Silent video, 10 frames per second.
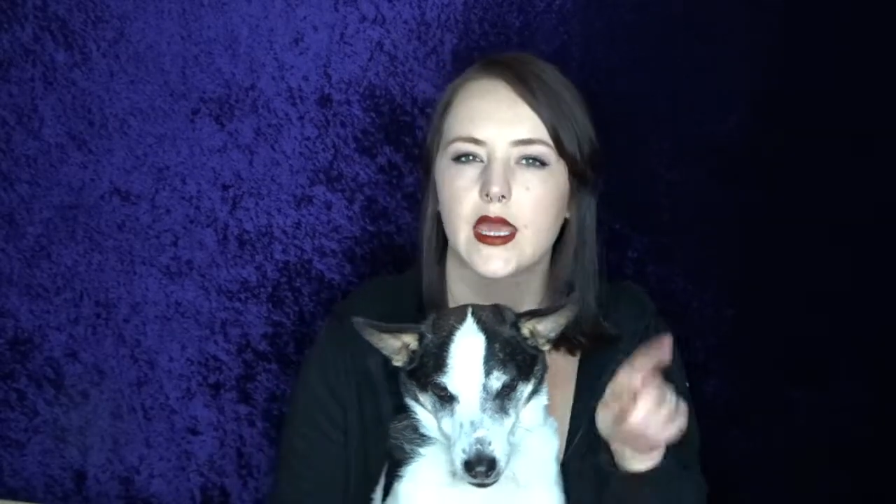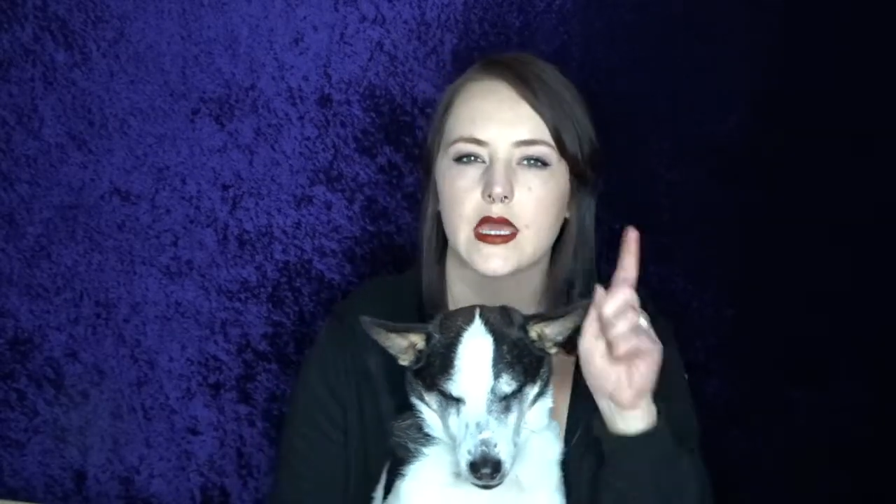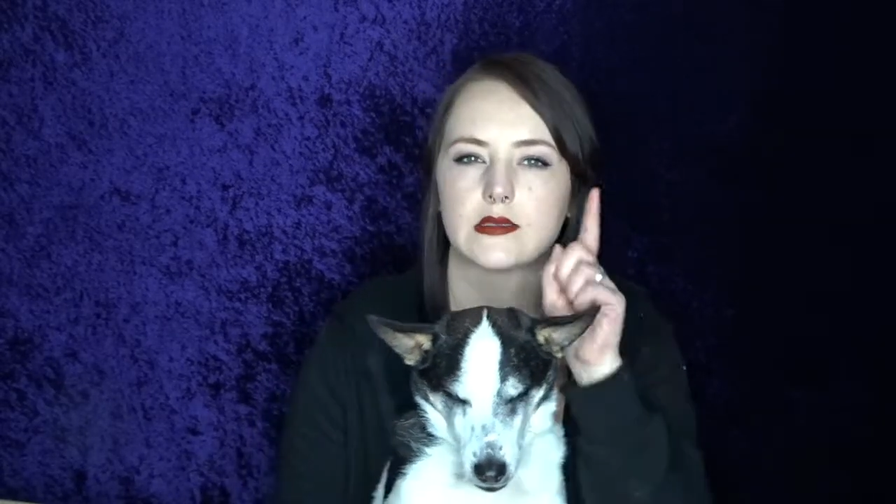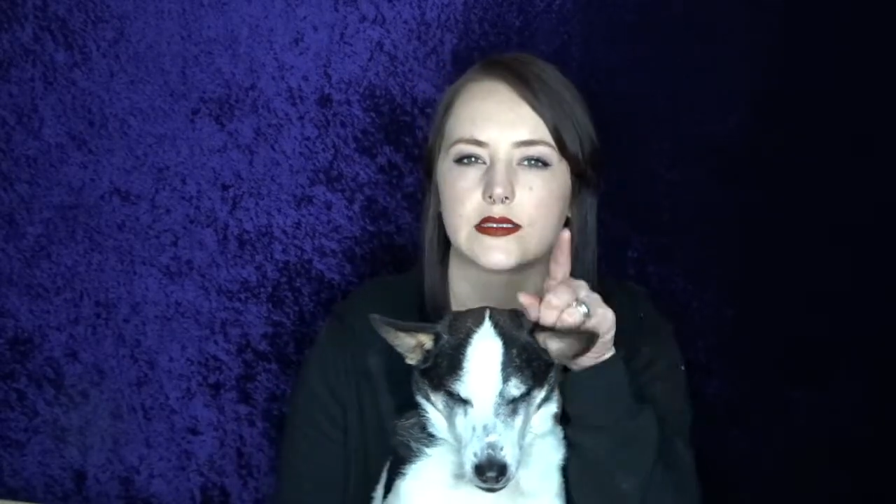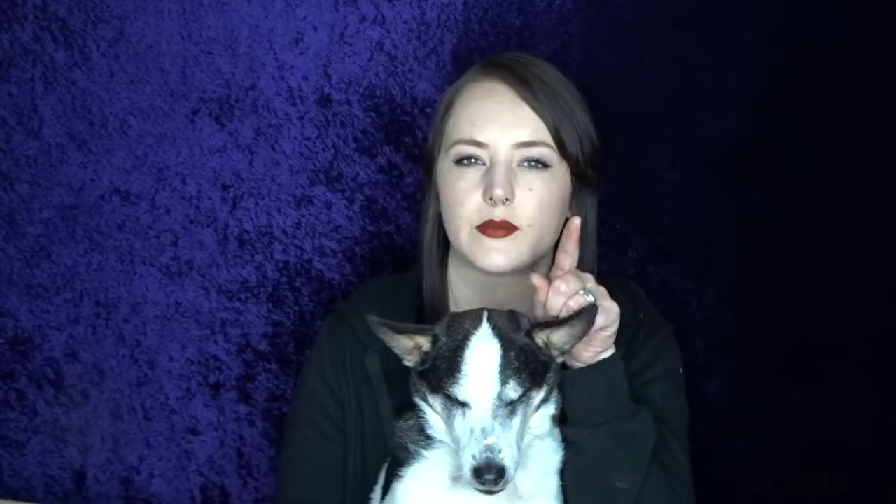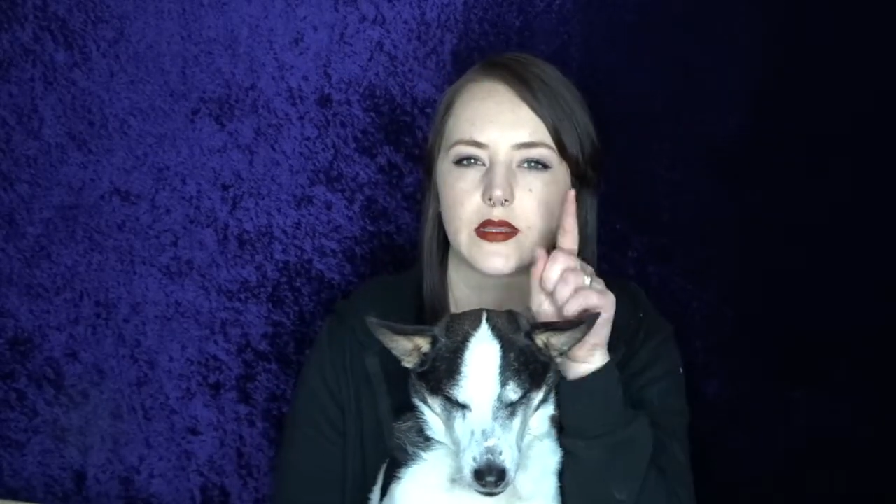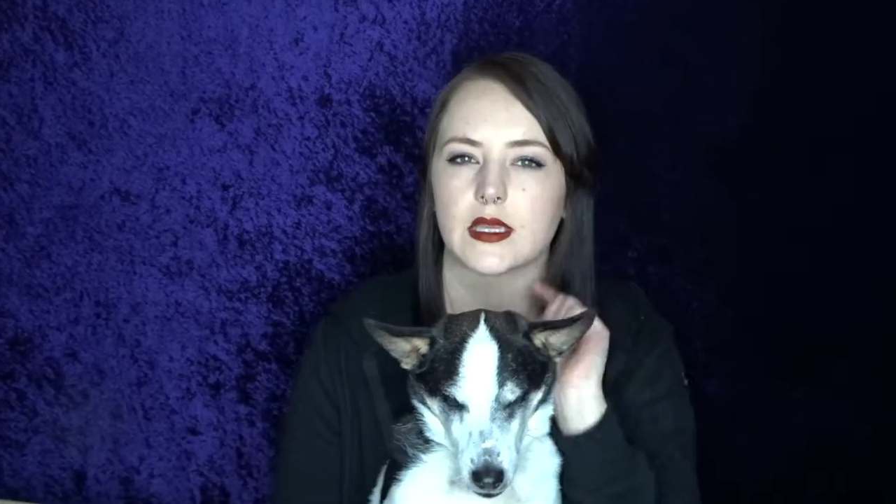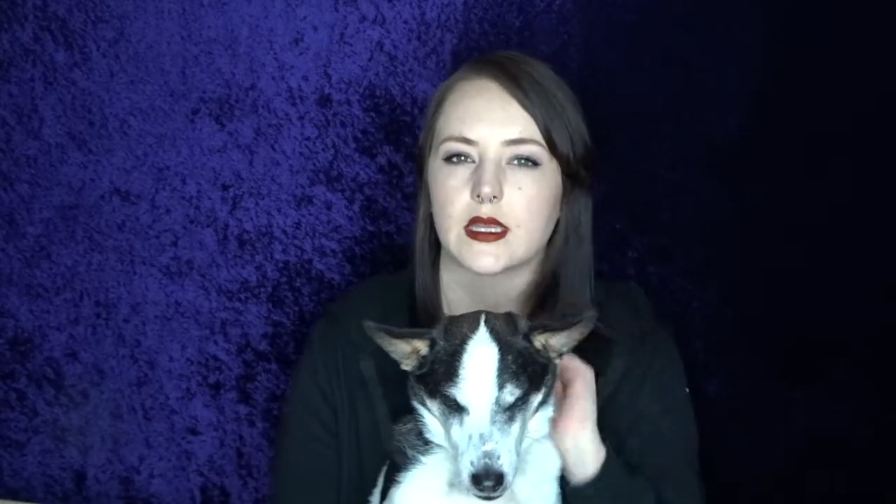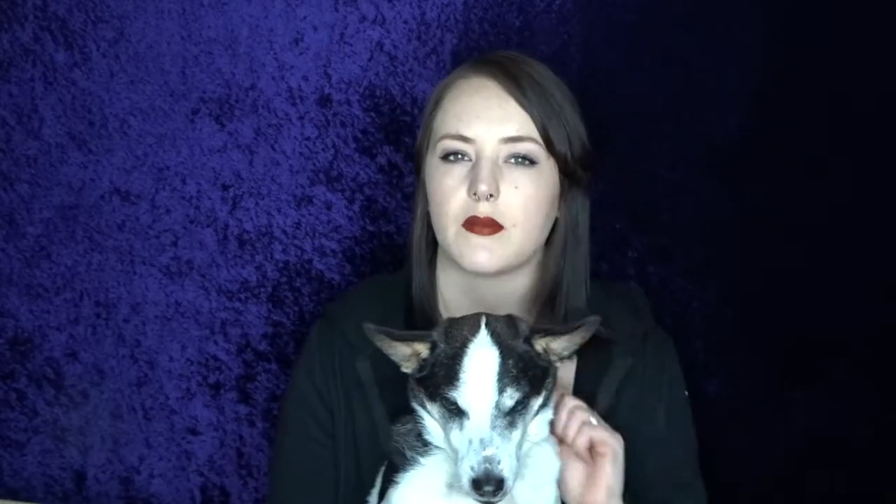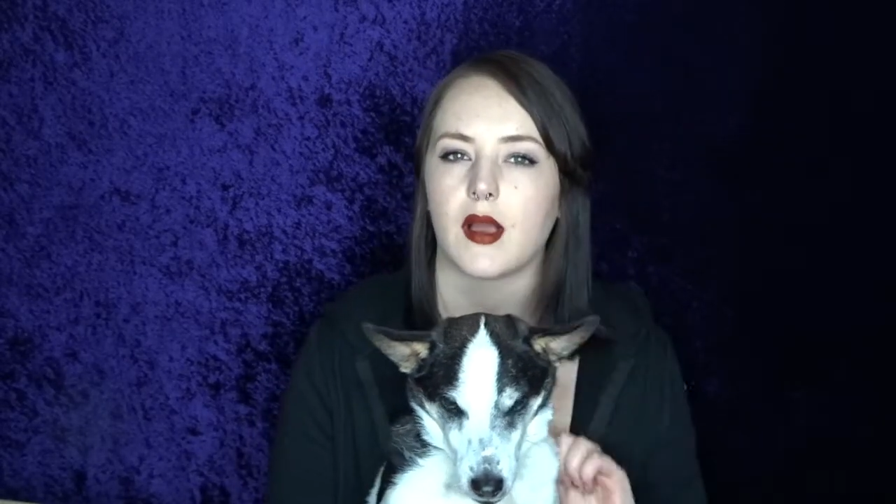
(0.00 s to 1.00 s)
have something
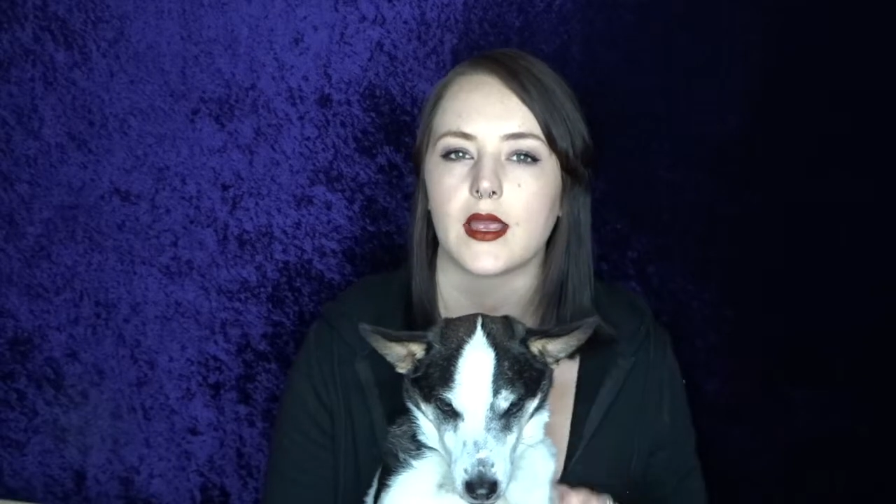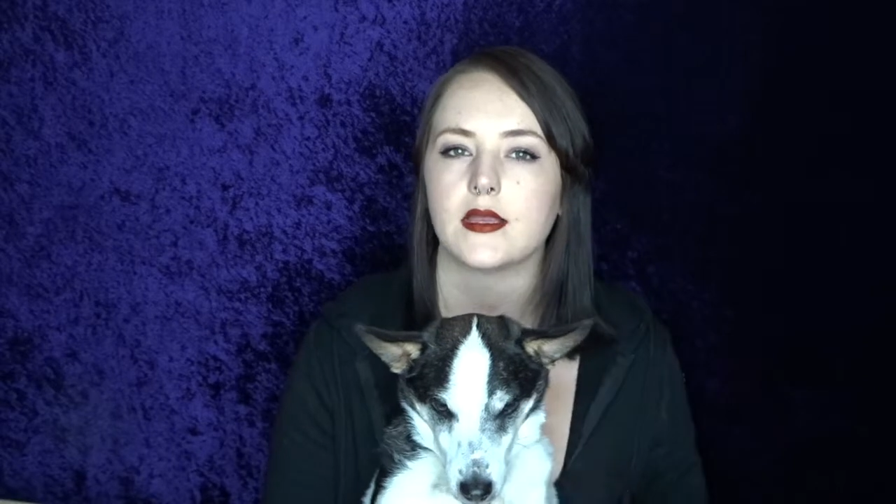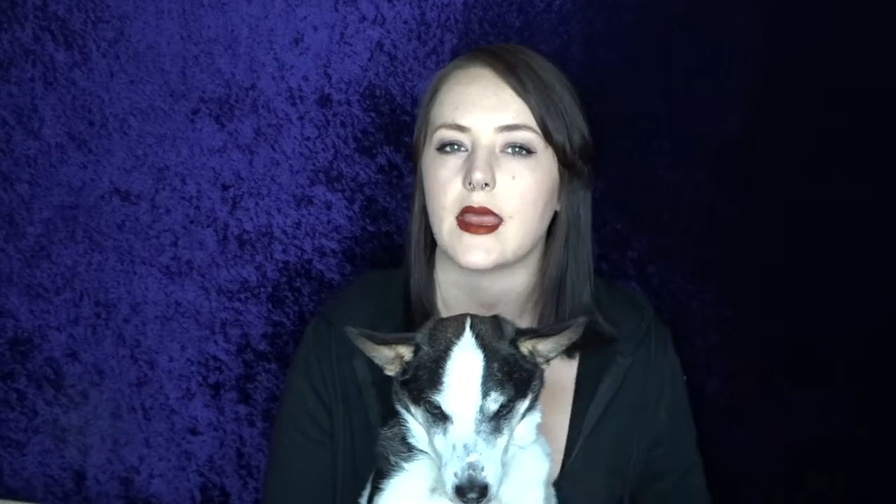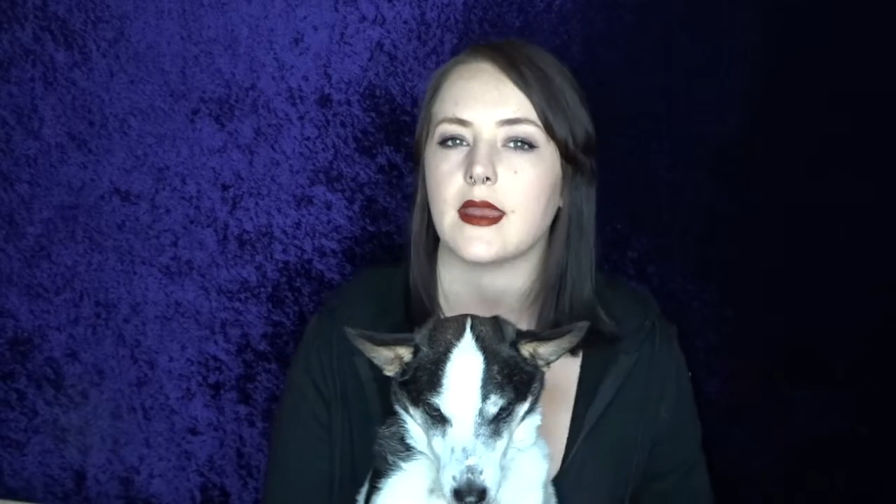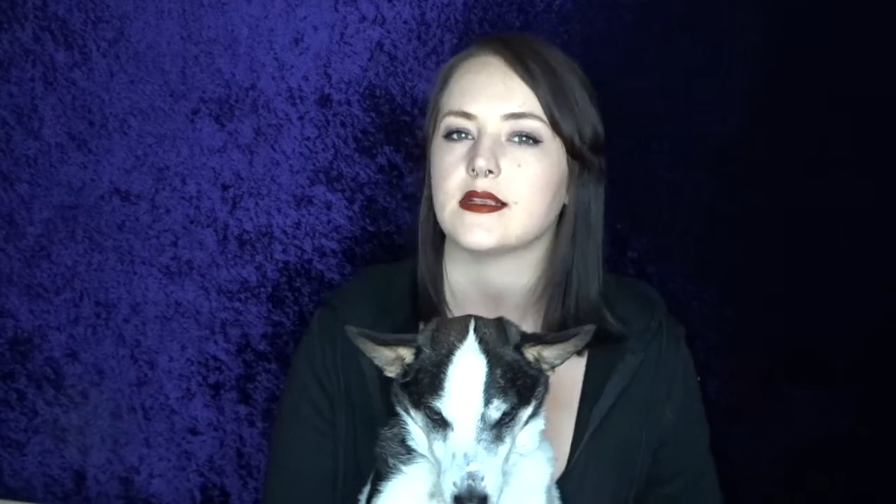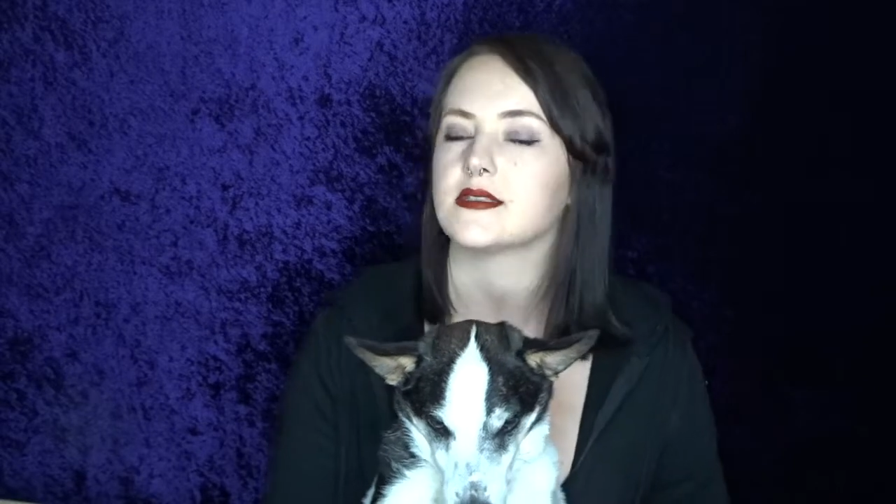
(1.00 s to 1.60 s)
in mind and it's